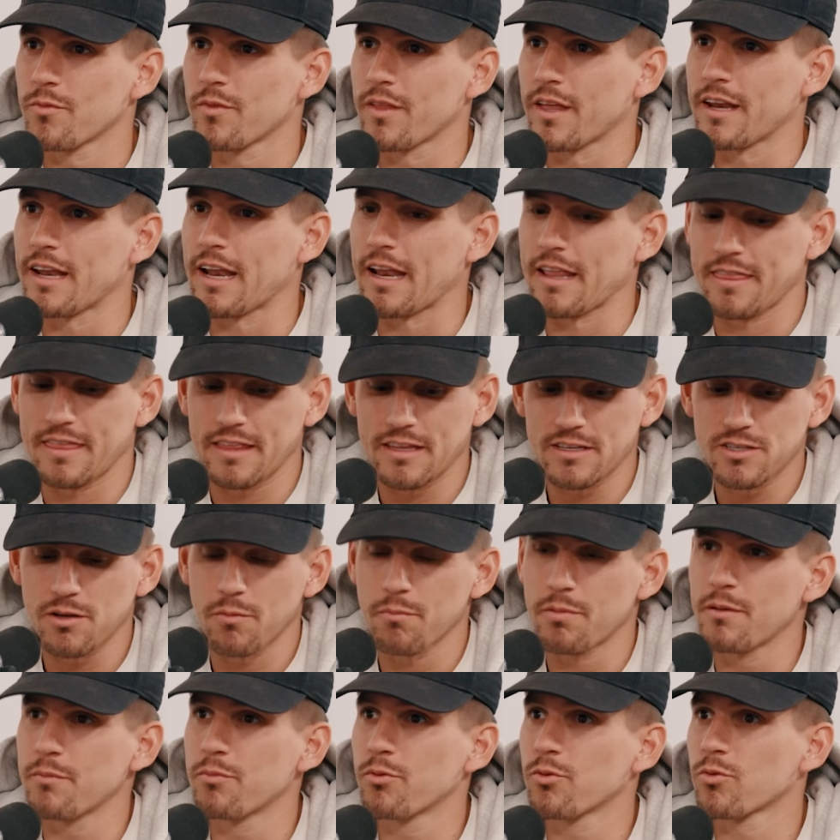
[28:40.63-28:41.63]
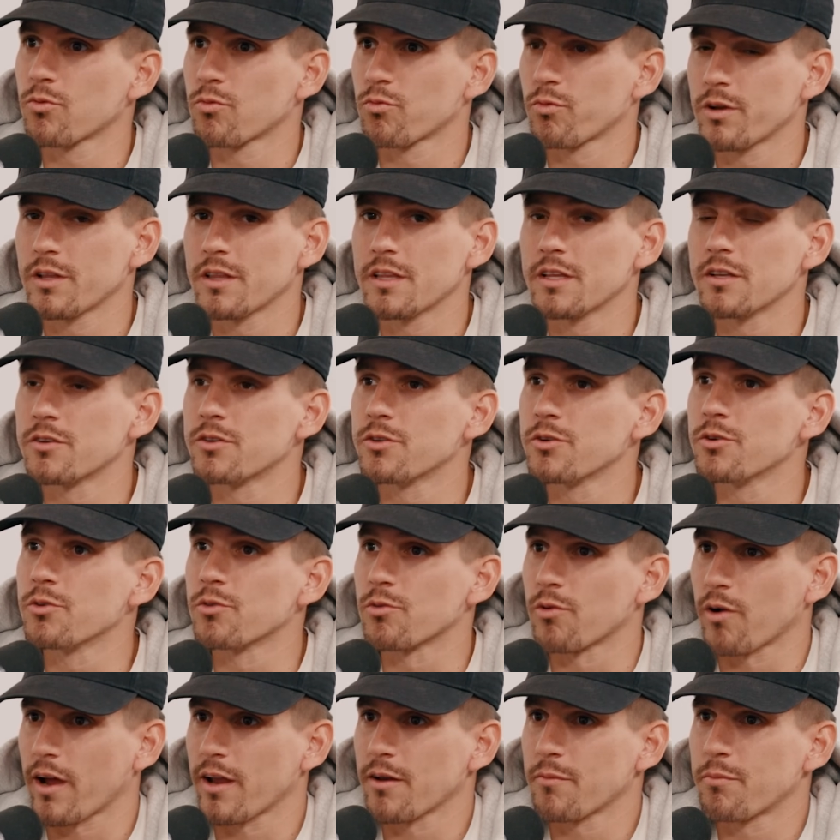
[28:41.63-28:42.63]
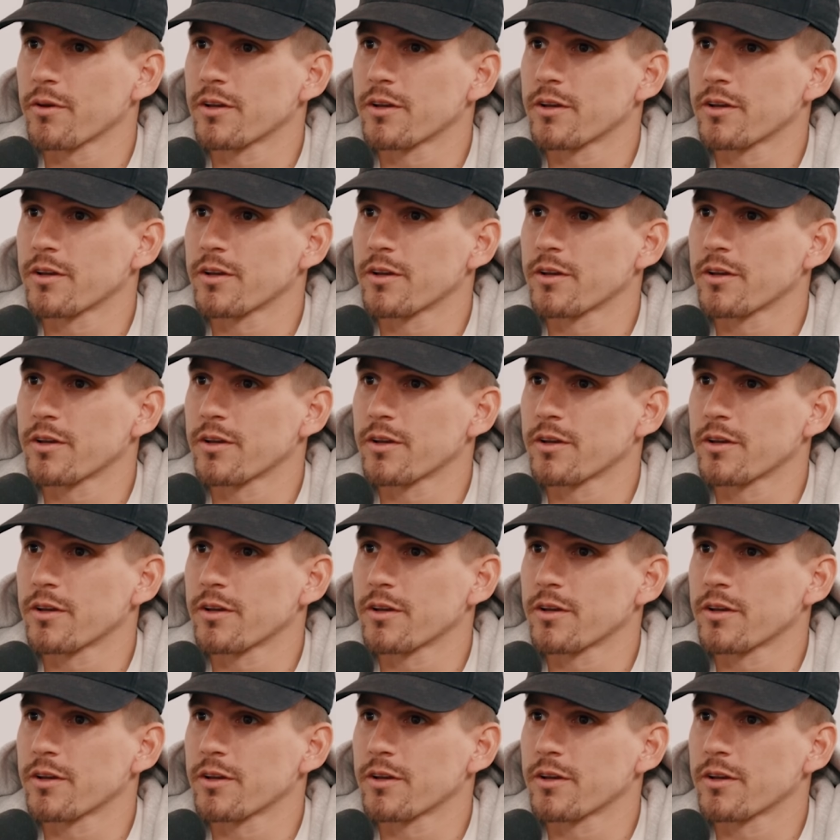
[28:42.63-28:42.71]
And I think some people really do, right?